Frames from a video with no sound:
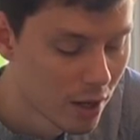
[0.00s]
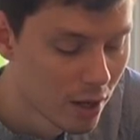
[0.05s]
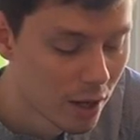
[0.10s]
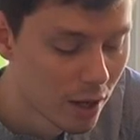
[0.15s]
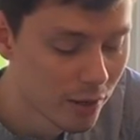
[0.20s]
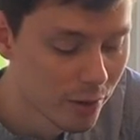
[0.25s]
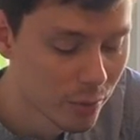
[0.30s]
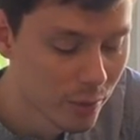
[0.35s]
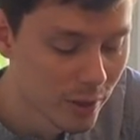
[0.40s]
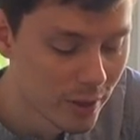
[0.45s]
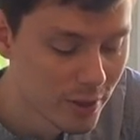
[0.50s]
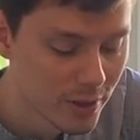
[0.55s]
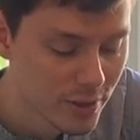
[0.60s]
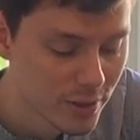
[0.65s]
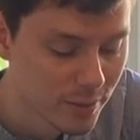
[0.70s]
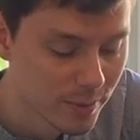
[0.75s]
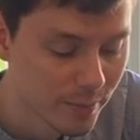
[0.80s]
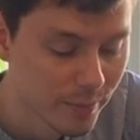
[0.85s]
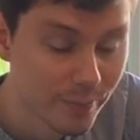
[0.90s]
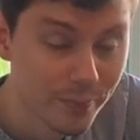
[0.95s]

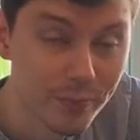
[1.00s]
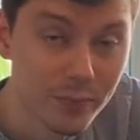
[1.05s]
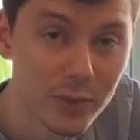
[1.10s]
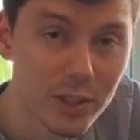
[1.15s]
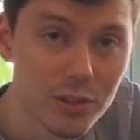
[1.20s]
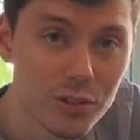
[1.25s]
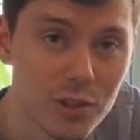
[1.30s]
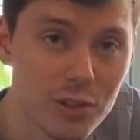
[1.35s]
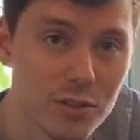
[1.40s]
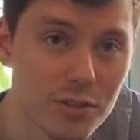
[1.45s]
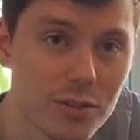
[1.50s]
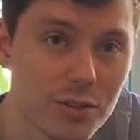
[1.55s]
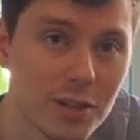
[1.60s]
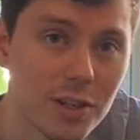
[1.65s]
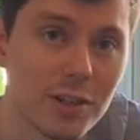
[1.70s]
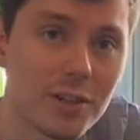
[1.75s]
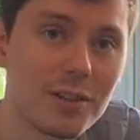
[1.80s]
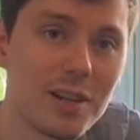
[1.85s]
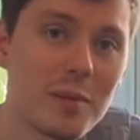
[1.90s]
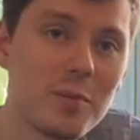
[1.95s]
Otherwise, just
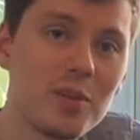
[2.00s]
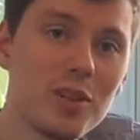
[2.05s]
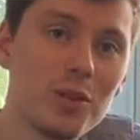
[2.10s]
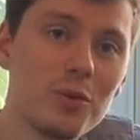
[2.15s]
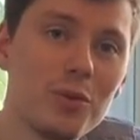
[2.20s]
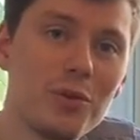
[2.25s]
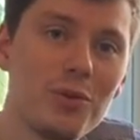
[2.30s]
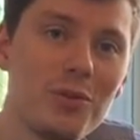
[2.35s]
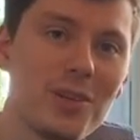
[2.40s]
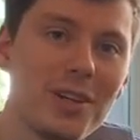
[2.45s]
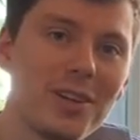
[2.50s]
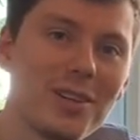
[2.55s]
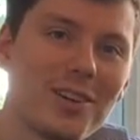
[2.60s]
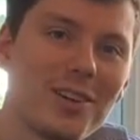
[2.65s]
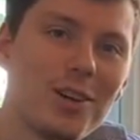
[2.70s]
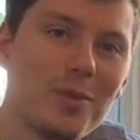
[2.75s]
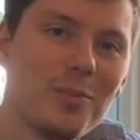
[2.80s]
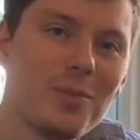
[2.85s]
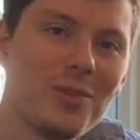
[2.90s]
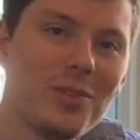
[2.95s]
uh, let me know what you think.
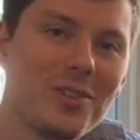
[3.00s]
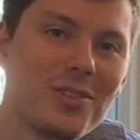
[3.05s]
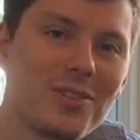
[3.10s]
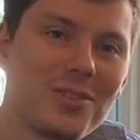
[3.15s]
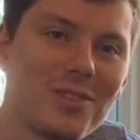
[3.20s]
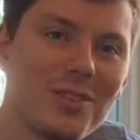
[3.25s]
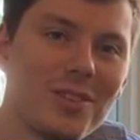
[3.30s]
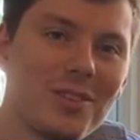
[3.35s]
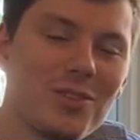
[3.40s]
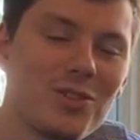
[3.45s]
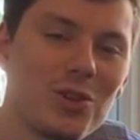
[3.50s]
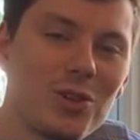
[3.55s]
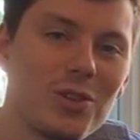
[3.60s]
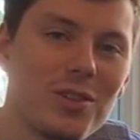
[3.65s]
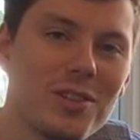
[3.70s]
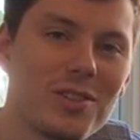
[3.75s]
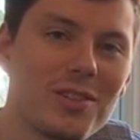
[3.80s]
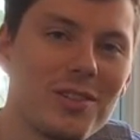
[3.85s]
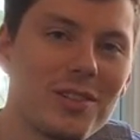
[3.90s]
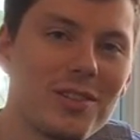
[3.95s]
I hope you lis enjoy
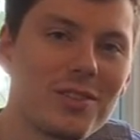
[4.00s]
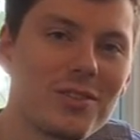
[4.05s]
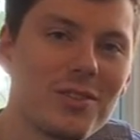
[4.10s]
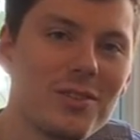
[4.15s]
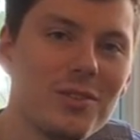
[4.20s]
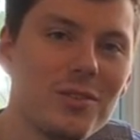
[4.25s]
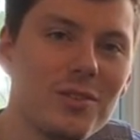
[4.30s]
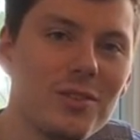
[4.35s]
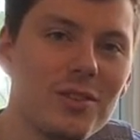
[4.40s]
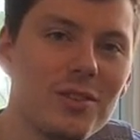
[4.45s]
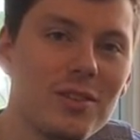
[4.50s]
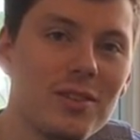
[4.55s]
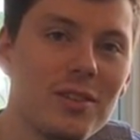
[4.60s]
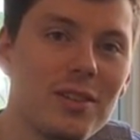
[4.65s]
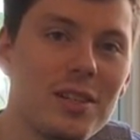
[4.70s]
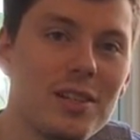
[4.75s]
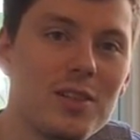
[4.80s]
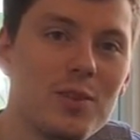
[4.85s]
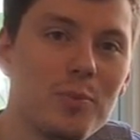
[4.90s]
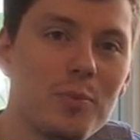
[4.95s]
listening to
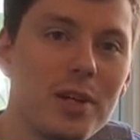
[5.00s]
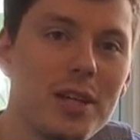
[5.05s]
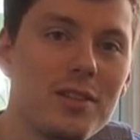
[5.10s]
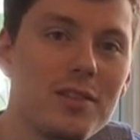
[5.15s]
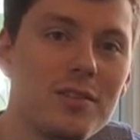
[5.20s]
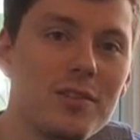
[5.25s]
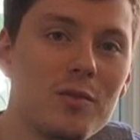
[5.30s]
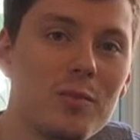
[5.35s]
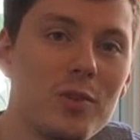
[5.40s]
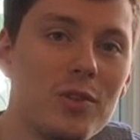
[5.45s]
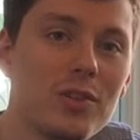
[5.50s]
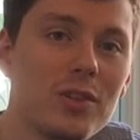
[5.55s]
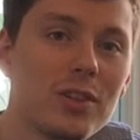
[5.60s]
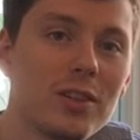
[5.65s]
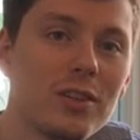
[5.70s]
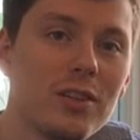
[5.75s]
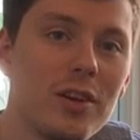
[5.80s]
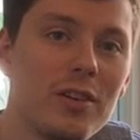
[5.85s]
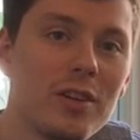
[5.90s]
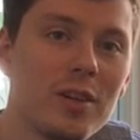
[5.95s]
these pieces of
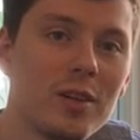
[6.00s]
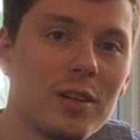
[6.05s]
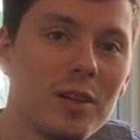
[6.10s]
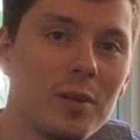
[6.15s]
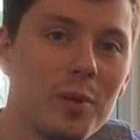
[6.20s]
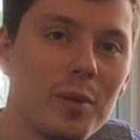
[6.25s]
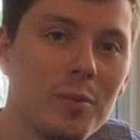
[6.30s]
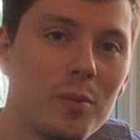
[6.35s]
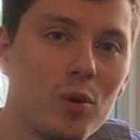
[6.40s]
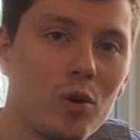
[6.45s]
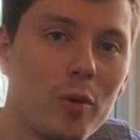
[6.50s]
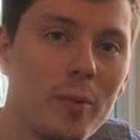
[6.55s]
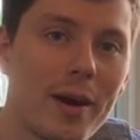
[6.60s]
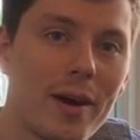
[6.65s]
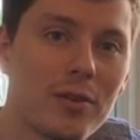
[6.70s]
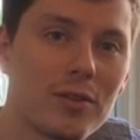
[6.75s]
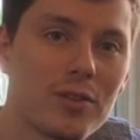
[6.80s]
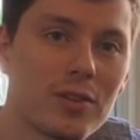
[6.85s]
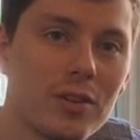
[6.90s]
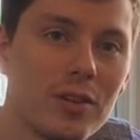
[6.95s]
music, learning a little bit more
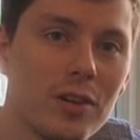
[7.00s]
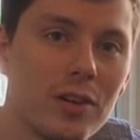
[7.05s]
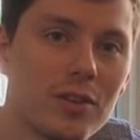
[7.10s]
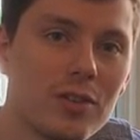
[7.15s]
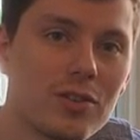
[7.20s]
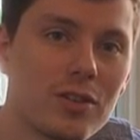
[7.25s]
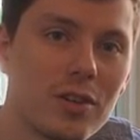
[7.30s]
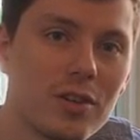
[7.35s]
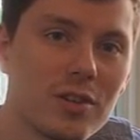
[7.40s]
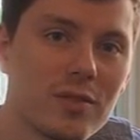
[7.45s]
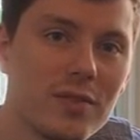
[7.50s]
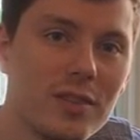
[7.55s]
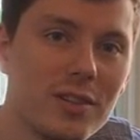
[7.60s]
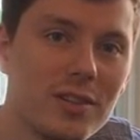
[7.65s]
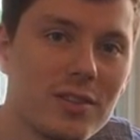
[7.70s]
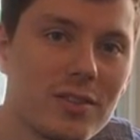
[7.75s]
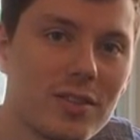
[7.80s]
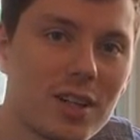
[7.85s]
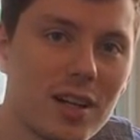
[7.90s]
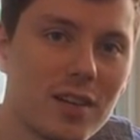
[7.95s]
about Charles
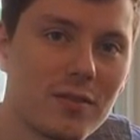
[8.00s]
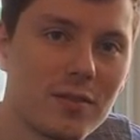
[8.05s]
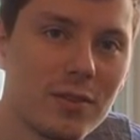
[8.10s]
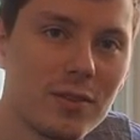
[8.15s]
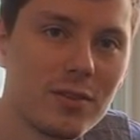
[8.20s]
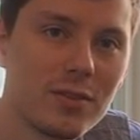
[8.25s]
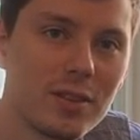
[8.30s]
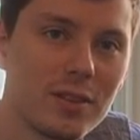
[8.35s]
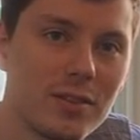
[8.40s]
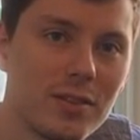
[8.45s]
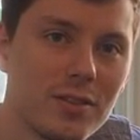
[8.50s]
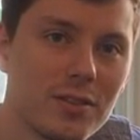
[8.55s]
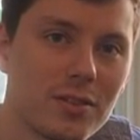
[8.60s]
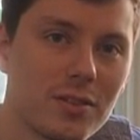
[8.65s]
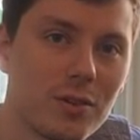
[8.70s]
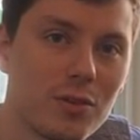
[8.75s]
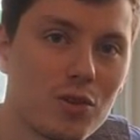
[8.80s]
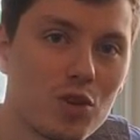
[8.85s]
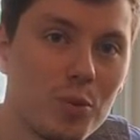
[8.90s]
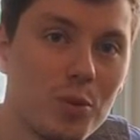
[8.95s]
Villiers Stanford and his
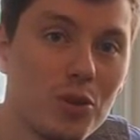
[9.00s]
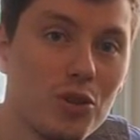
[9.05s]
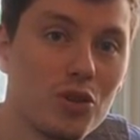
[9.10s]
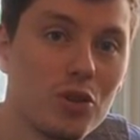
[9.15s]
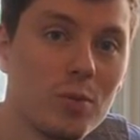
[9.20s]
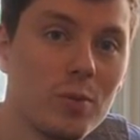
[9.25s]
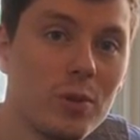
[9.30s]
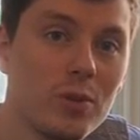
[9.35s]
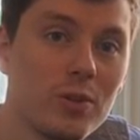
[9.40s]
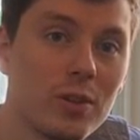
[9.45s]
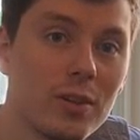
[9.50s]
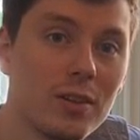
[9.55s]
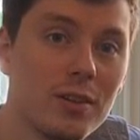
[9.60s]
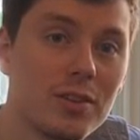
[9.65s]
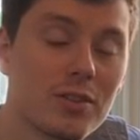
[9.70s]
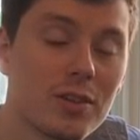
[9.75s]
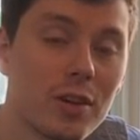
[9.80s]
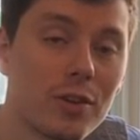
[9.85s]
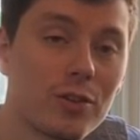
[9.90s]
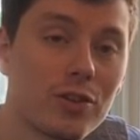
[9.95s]
contribution to music in
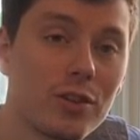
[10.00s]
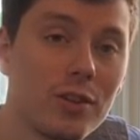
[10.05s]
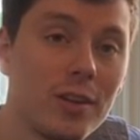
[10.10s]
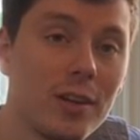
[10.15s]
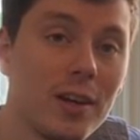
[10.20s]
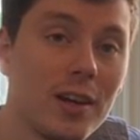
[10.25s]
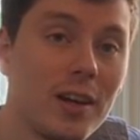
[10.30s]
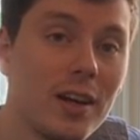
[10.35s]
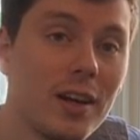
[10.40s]
this country.